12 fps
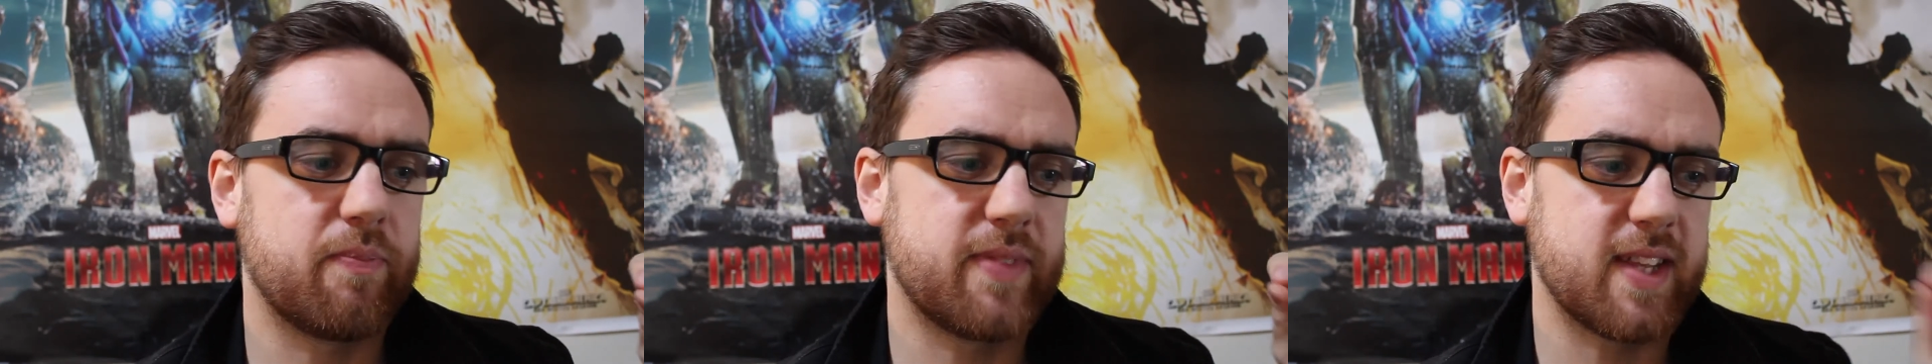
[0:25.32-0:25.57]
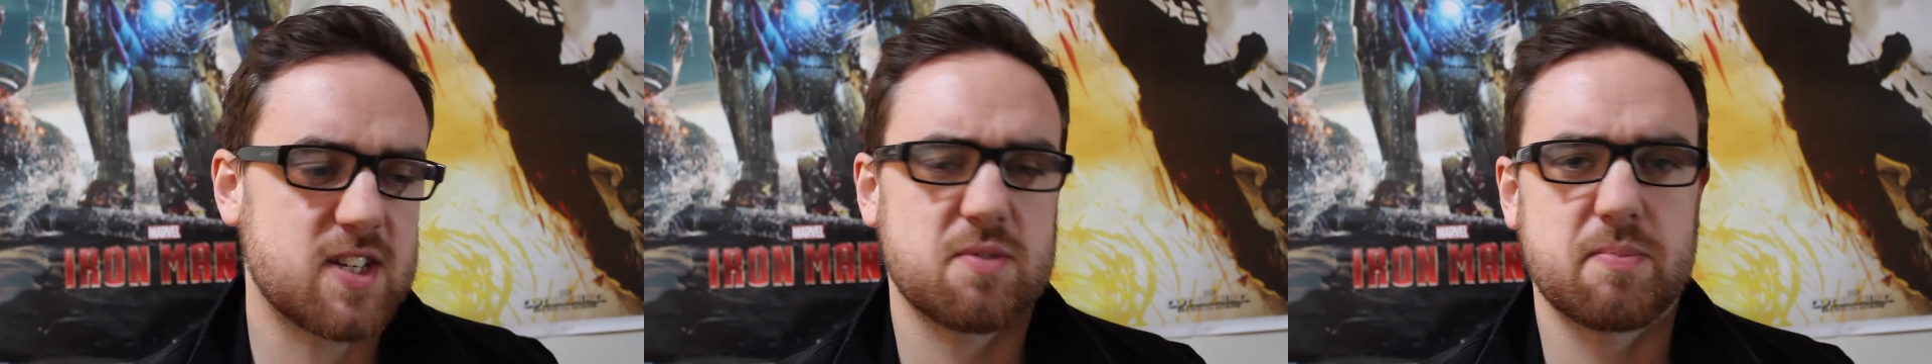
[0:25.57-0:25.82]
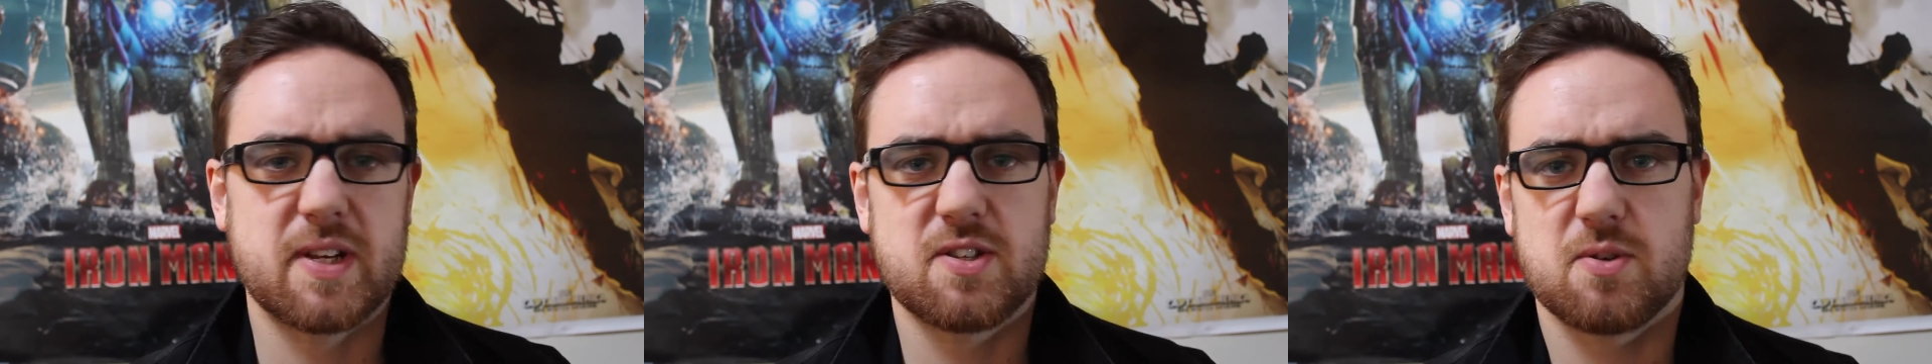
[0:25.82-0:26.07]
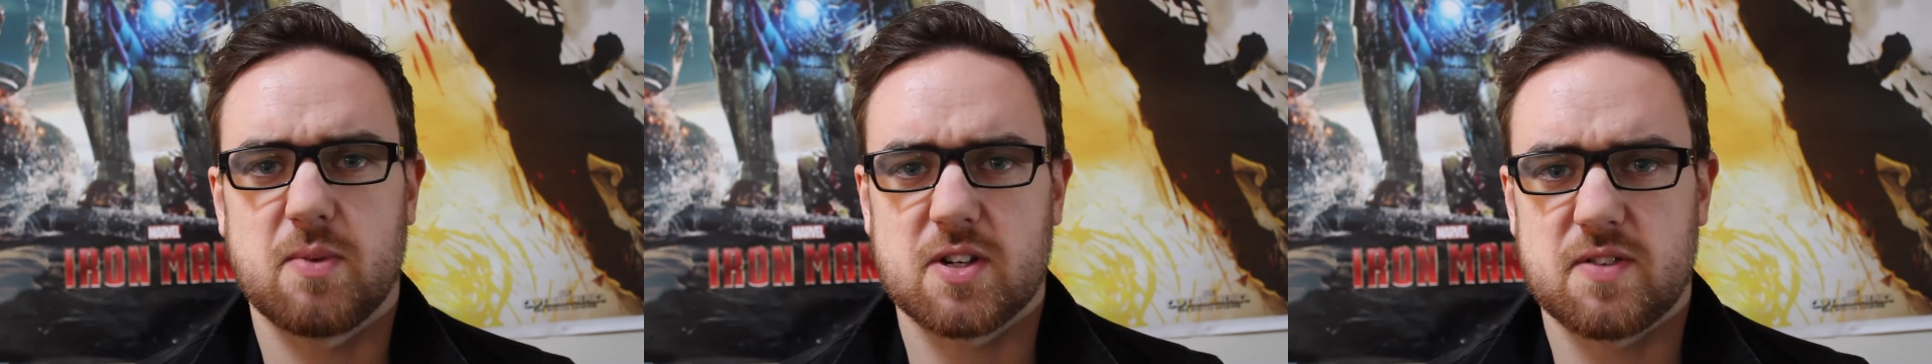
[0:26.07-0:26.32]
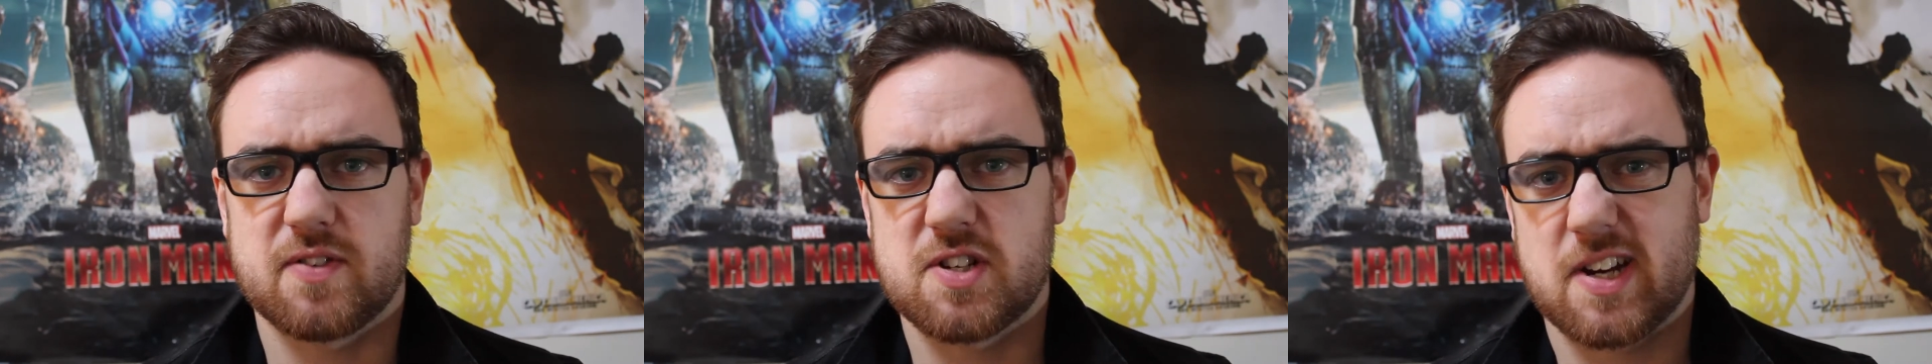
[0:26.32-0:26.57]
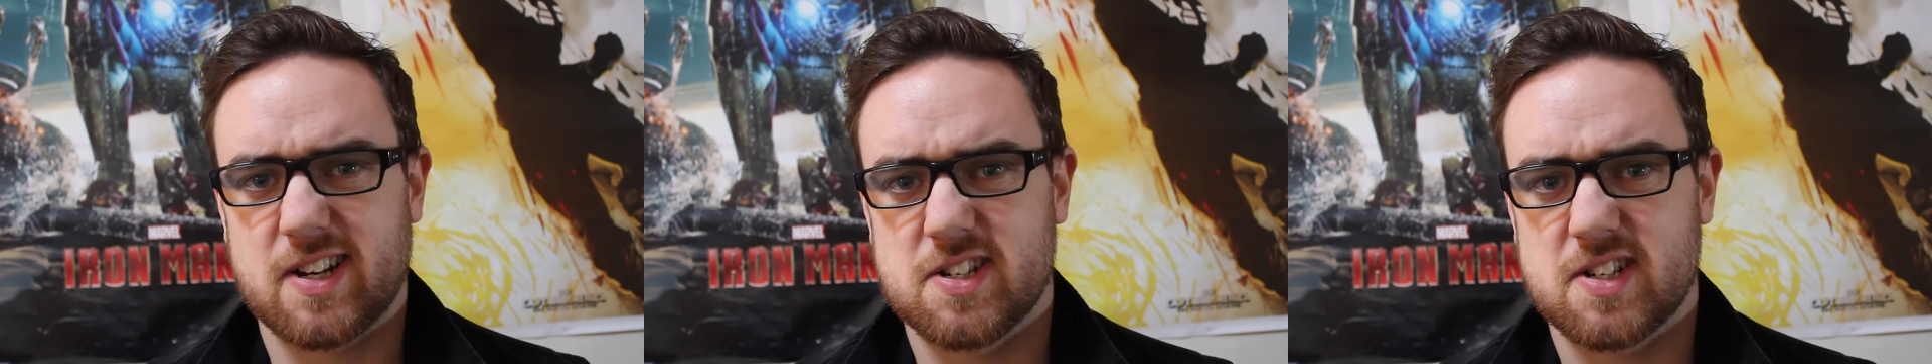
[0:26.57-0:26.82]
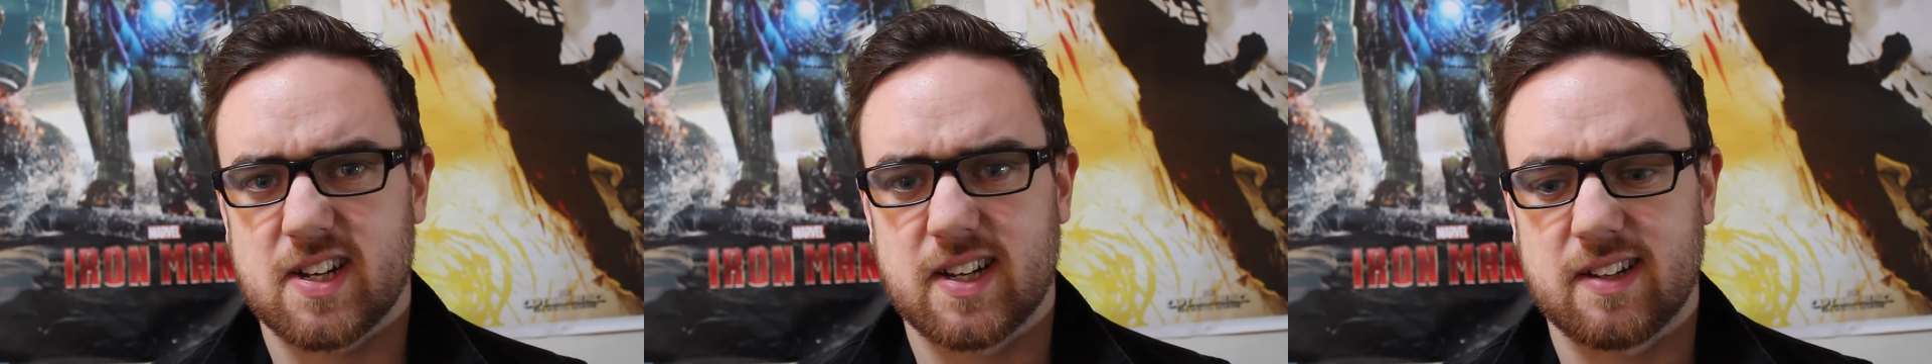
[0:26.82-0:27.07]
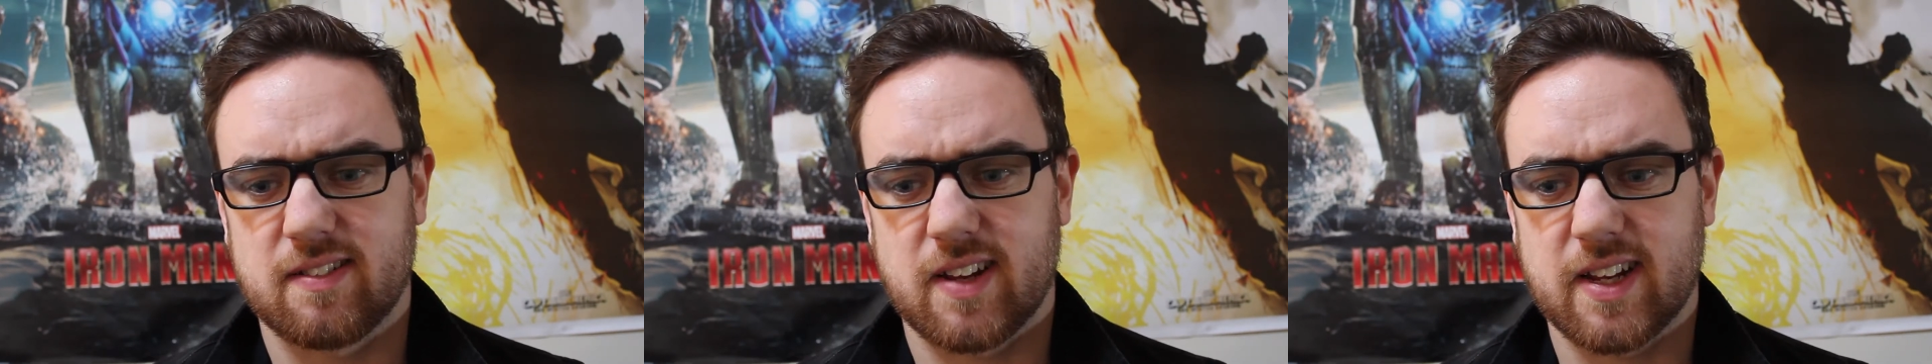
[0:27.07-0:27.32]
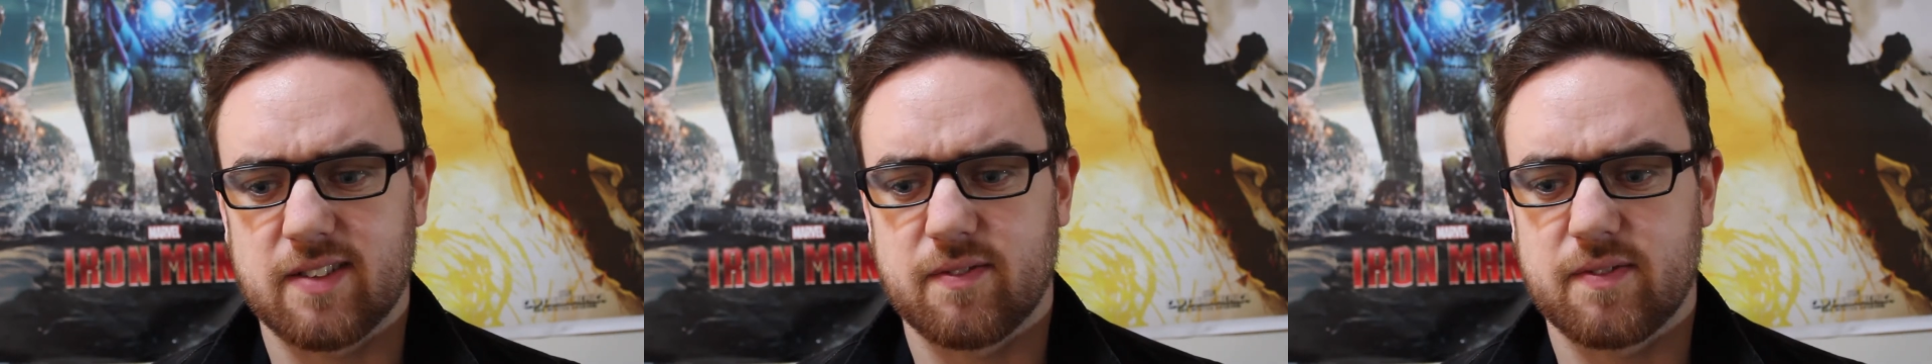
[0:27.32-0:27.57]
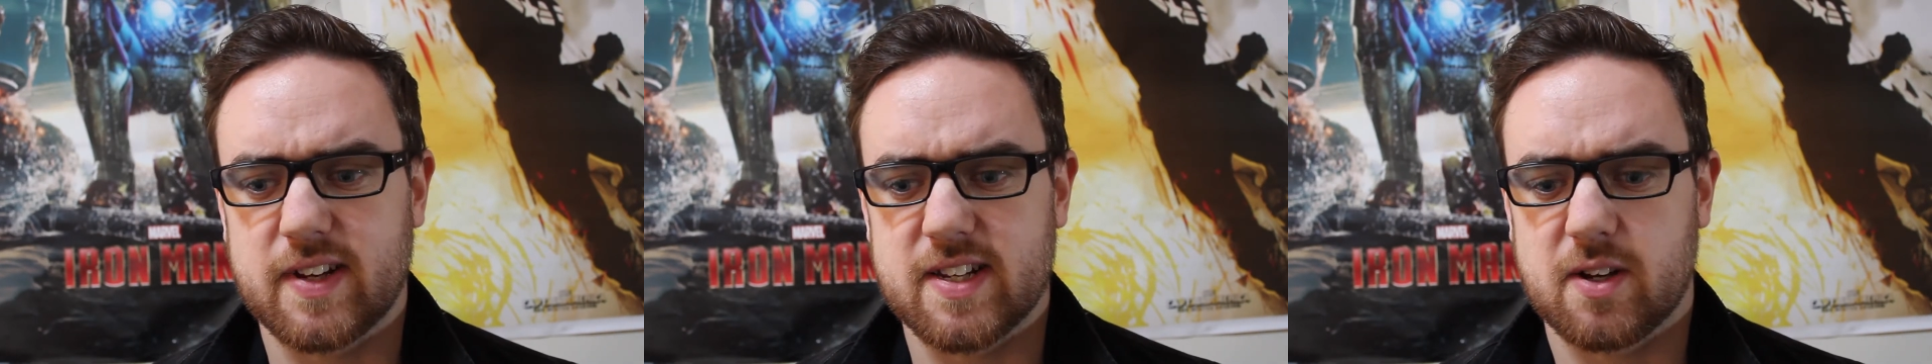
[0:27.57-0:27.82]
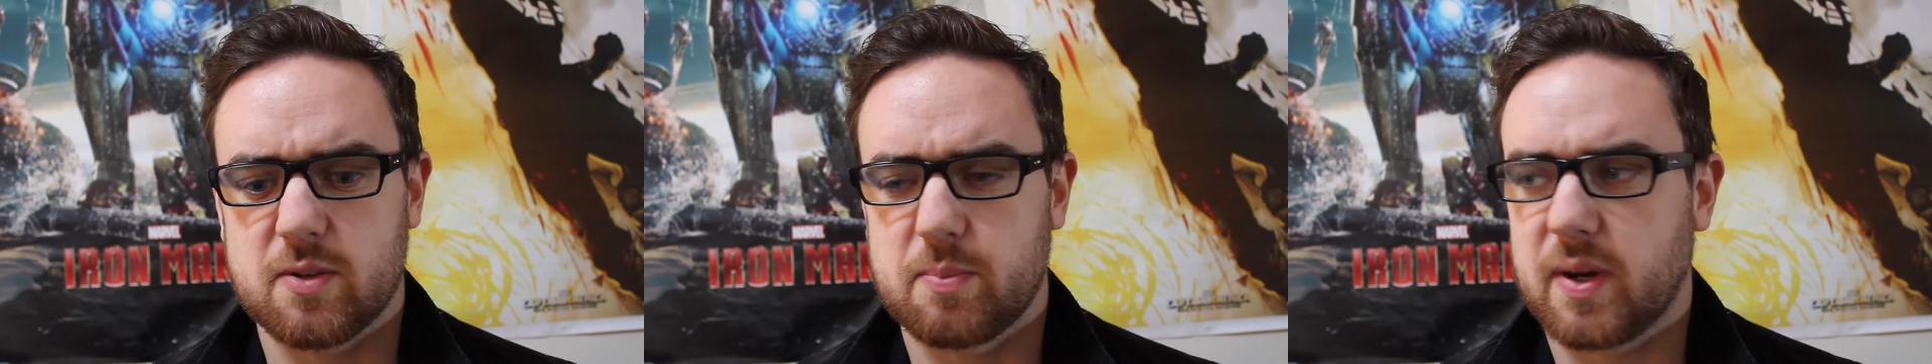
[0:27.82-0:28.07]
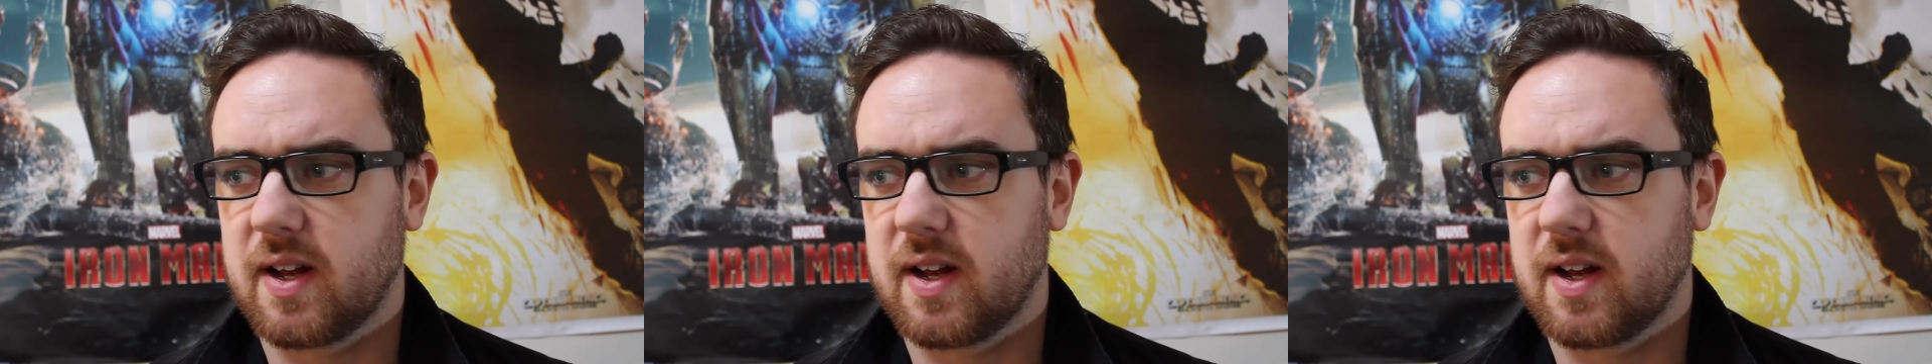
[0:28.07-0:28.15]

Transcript: There shouldn't be too much of a change in videos,